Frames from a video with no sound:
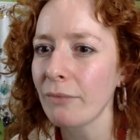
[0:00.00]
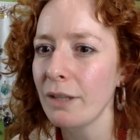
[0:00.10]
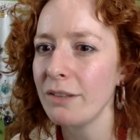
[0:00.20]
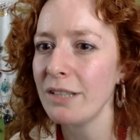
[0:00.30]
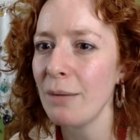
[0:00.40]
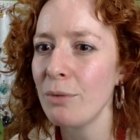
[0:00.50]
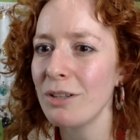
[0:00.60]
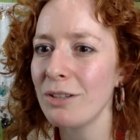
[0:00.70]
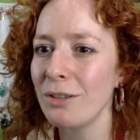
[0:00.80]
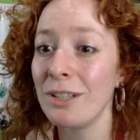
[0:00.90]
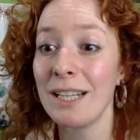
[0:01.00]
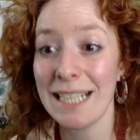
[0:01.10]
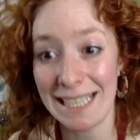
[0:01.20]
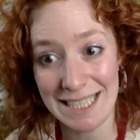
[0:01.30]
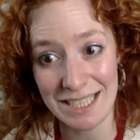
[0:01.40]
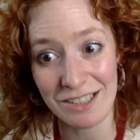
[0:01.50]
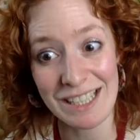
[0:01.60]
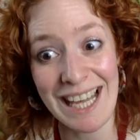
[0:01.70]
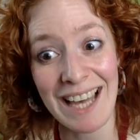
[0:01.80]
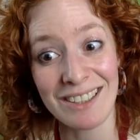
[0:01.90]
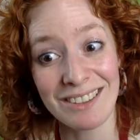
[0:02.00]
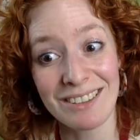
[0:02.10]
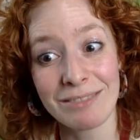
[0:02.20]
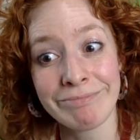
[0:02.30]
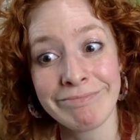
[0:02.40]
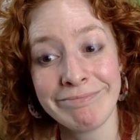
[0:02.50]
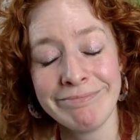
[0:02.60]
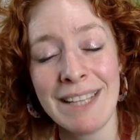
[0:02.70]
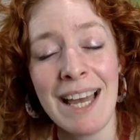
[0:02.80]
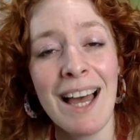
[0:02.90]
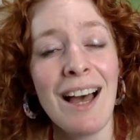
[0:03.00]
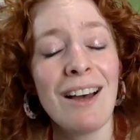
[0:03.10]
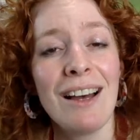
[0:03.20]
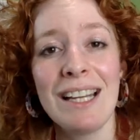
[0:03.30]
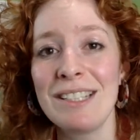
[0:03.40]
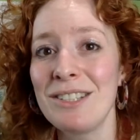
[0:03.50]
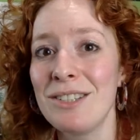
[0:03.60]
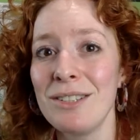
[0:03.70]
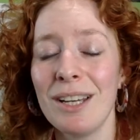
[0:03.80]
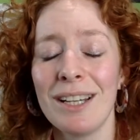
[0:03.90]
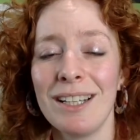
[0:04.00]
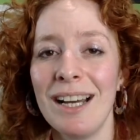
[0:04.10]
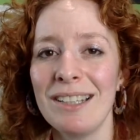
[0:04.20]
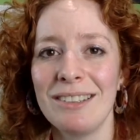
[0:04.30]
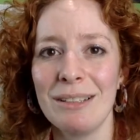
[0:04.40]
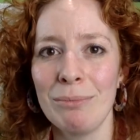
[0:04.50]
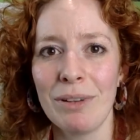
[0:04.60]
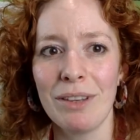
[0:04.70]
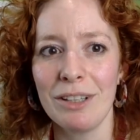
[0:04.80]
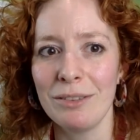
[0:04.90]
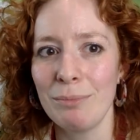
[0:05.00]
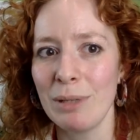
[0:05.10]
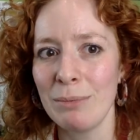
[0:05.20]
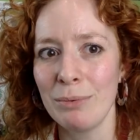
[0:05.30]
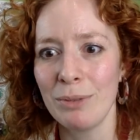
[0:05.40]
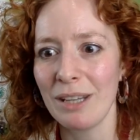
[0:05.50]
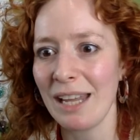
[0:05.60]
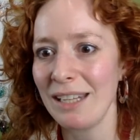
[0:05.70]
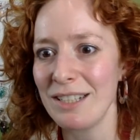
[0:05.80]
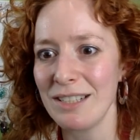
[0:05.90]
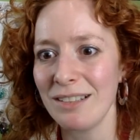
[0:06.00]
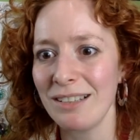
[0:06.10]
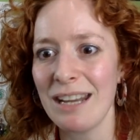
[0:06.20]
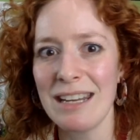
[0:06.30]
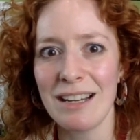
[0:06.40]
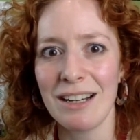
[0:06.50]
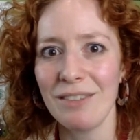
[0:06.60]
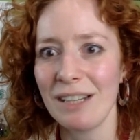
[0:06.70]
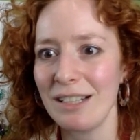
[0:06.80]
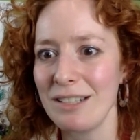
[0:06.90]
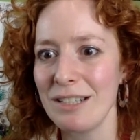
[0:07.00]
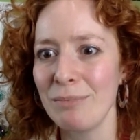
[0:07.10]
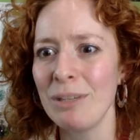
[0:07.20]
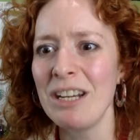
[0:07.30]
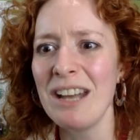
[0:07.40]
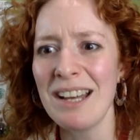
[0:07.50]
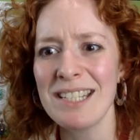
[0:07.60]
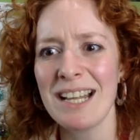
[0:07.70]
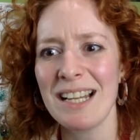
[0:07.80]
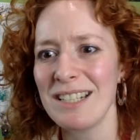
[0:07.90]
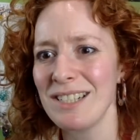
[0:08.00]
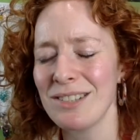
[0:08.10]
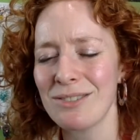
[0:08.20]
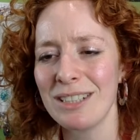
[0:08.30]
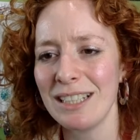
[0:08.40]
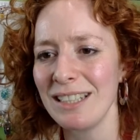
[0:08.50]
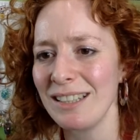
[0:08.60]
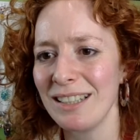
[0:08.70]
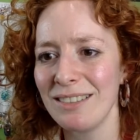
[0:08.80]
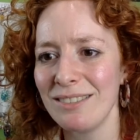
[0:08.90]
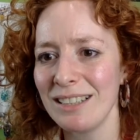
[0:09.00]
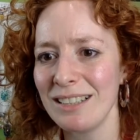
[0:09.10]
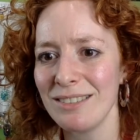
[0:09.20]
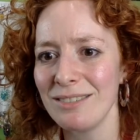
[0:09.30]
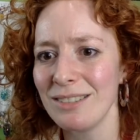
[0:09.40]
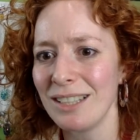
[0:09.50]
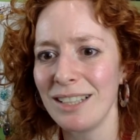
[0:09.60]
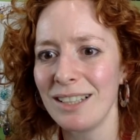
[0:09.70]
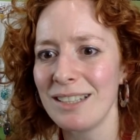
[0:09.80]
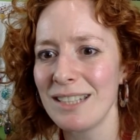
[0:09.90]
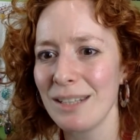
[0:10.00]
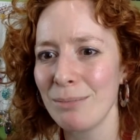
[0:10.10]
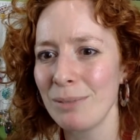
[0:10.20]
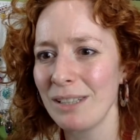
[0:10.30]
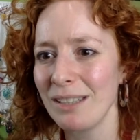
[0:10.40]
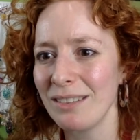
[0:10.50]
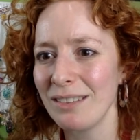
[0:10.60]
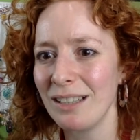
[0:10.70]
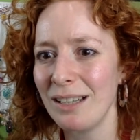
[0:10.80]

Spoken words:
Step 1, cure nut allergies. Yes. I sympathize with people with allergies, any kind of allergies, but nut allergies, they really do take the piss.